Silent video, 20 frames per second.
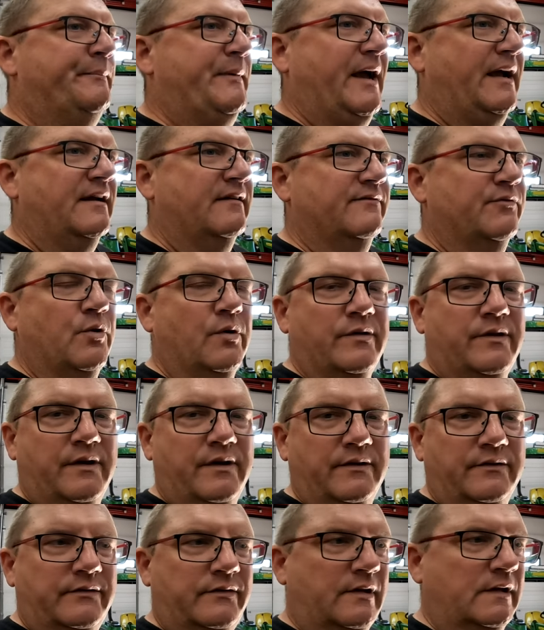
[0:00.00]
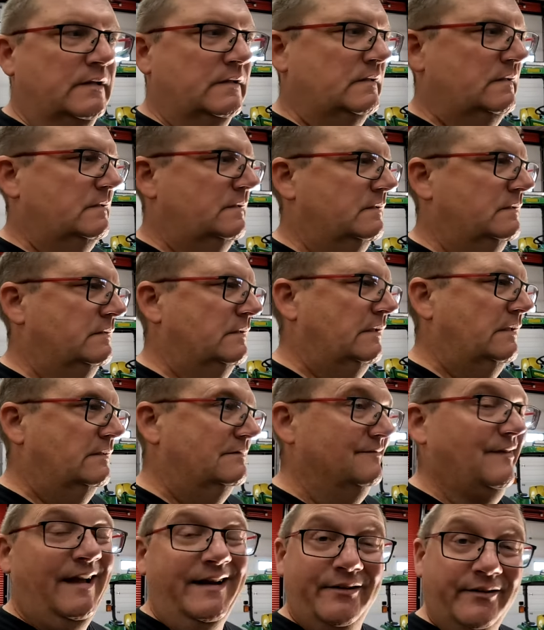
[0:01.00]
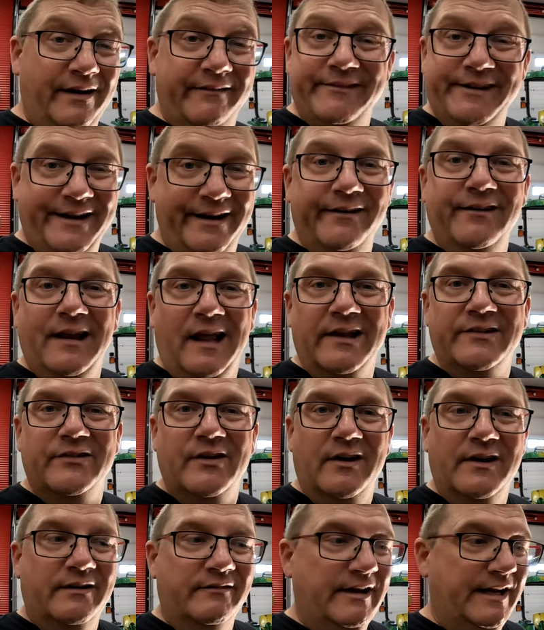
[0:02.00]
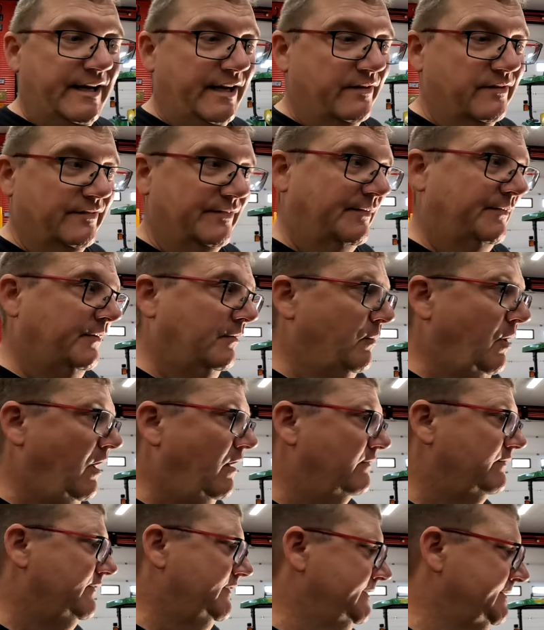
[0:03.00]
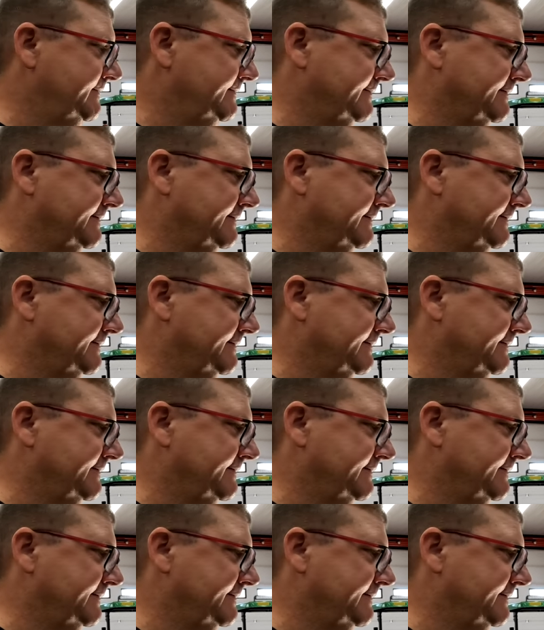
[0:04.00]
Back and forth, because well, I don't have any airlines on it right now, because I took them off.